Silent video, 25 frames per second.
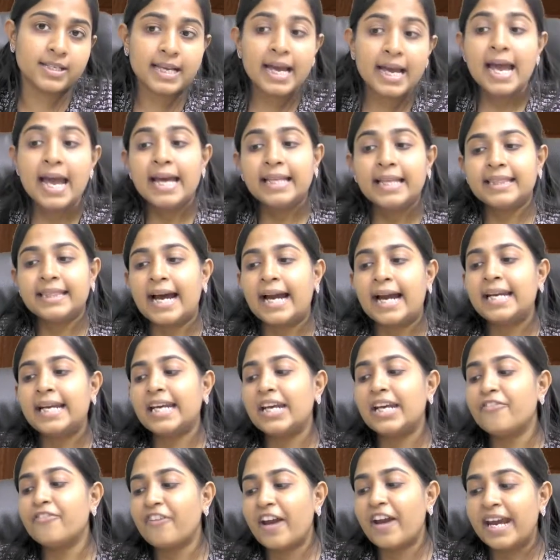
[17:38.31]
that if
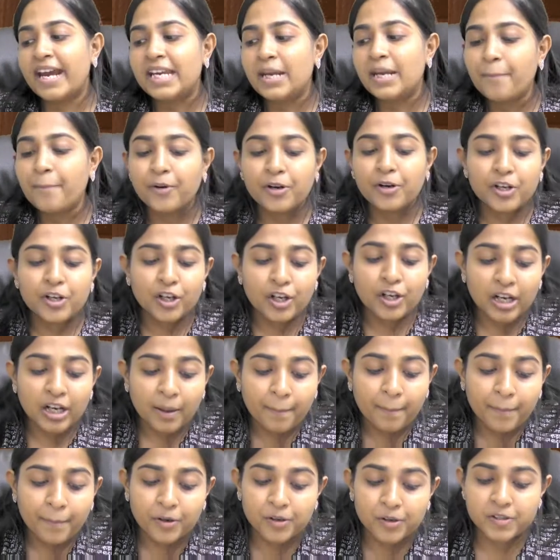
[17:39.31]
any particular
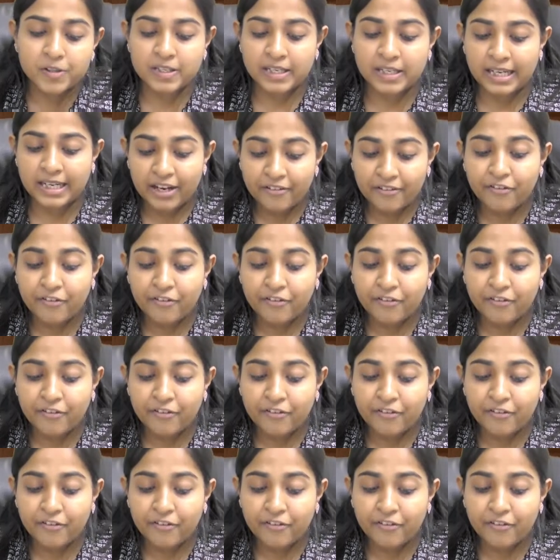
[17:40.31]
person, if